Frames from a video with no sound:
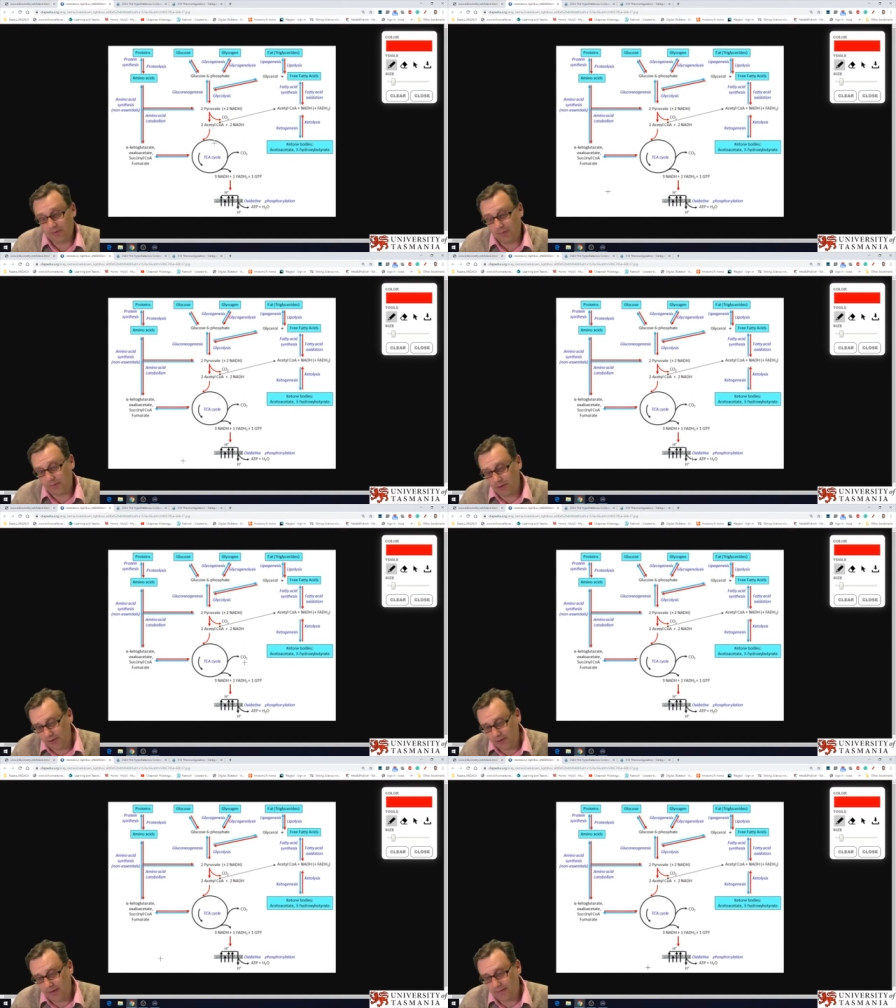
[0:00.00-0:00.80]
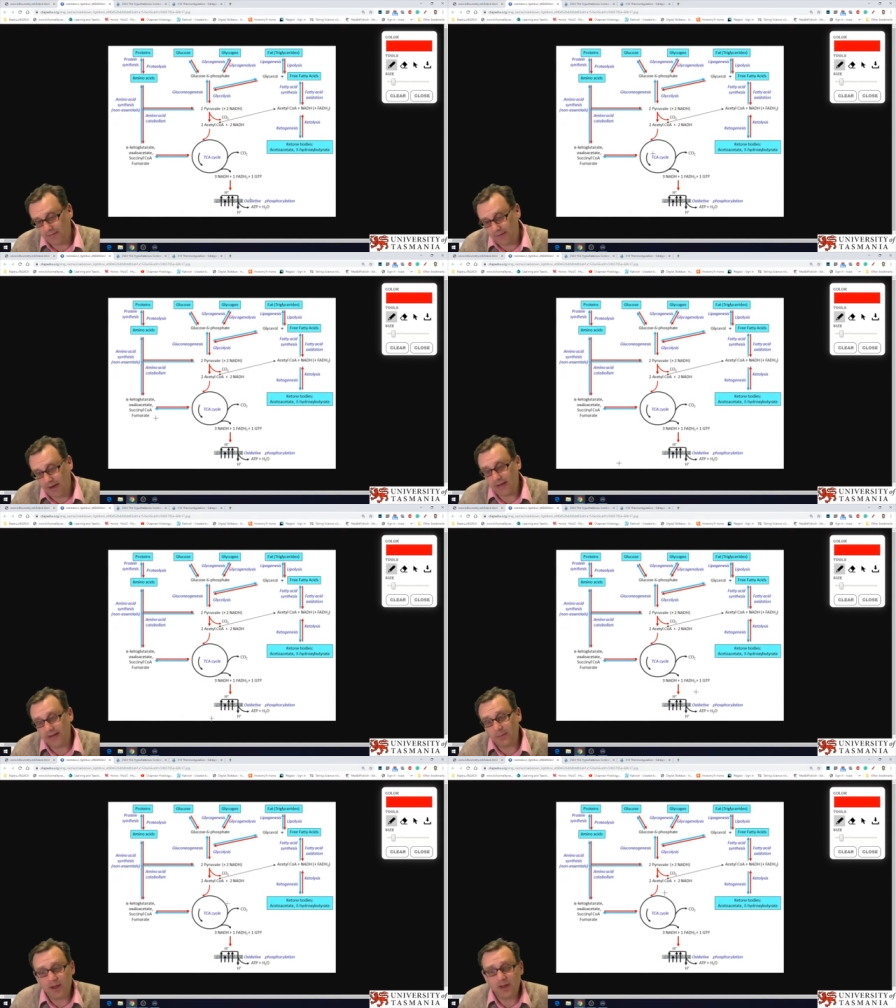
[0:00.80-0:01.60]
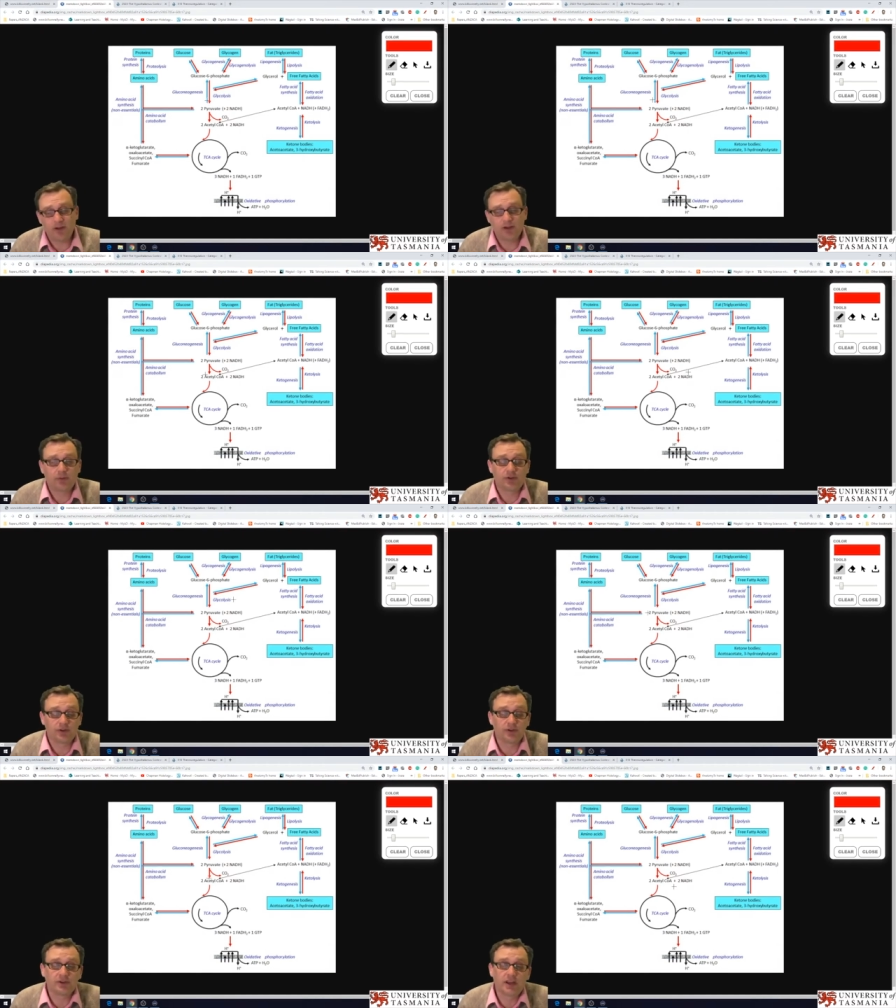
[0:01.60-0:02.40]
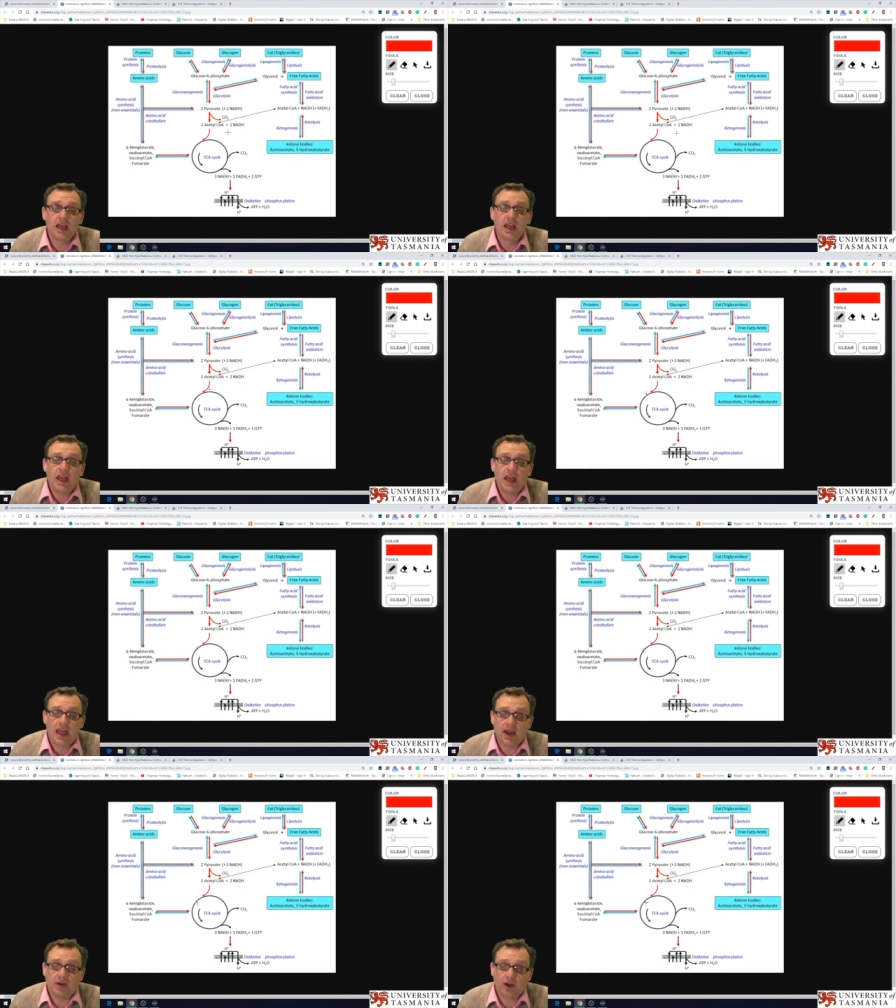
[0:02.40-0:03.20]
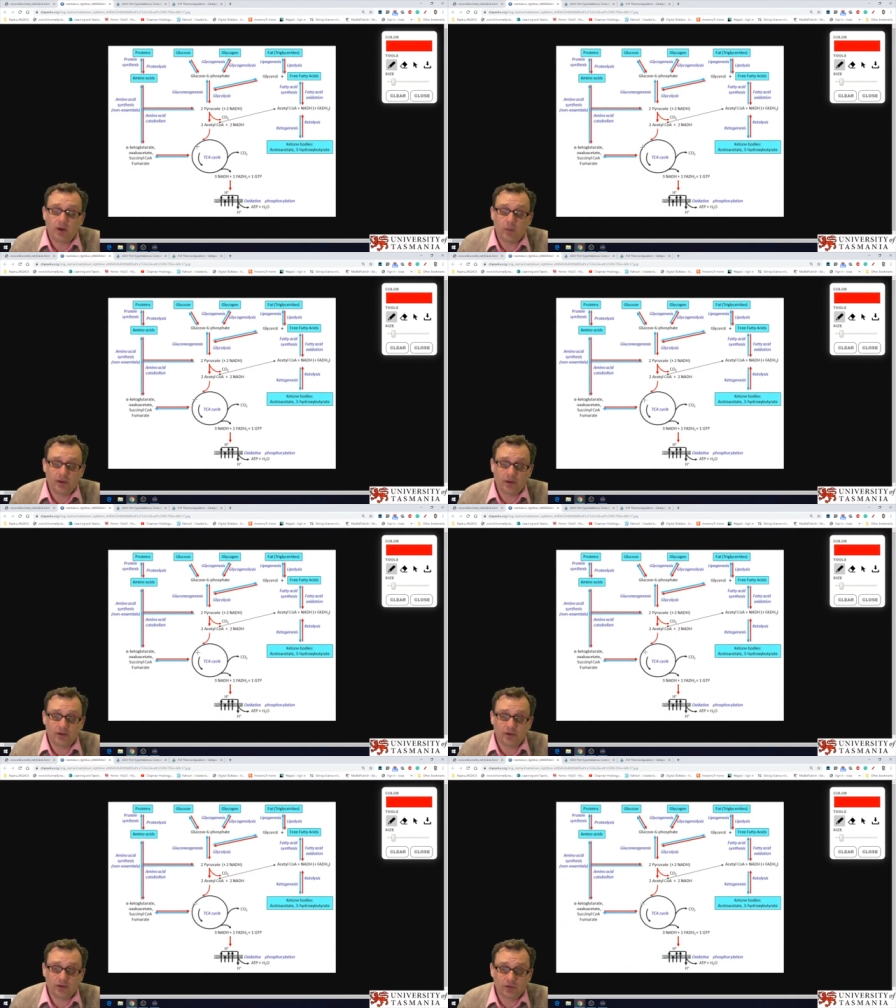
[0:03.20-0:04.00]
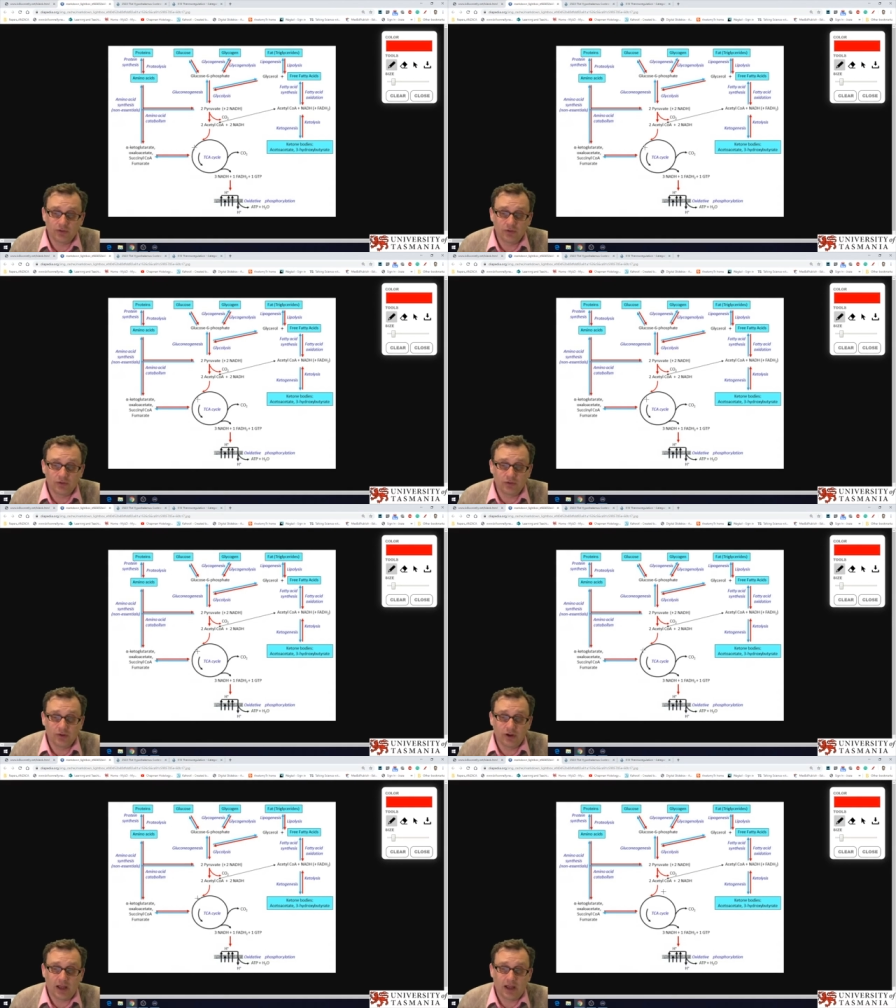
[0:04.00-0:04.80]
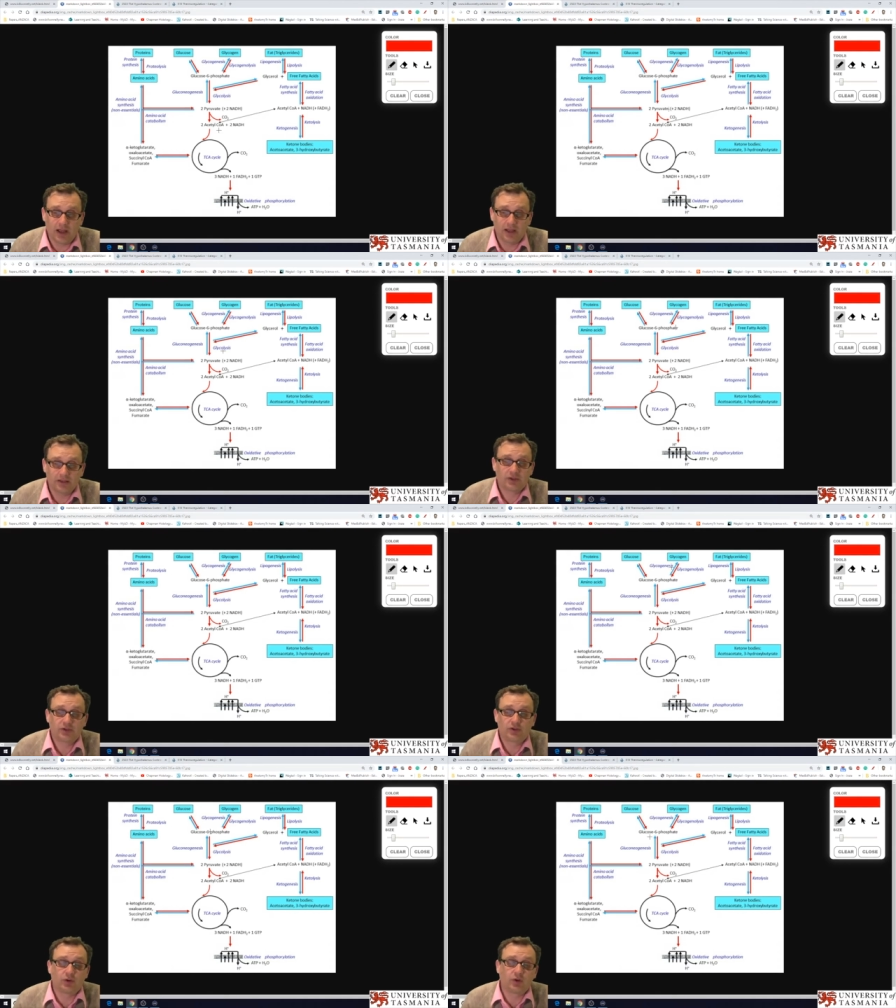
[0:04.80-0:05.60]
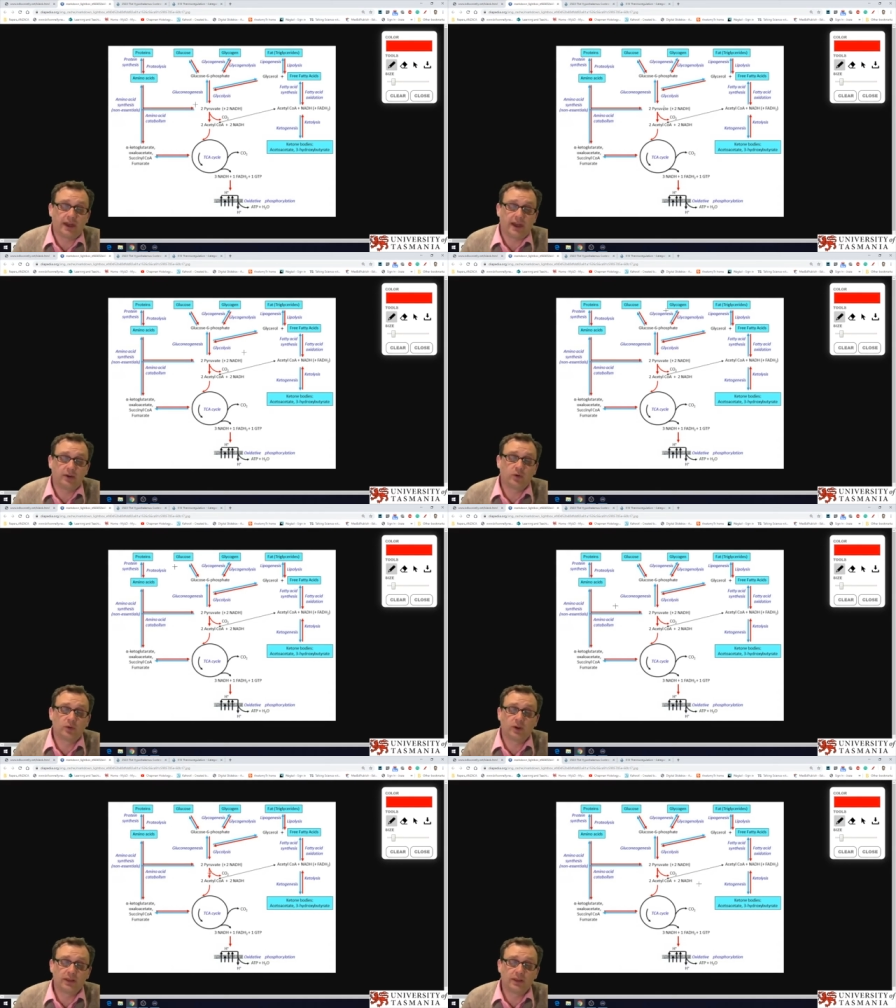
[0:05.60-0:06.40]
So if, if we've got enough ATP being produced, how are we going to uh, store that?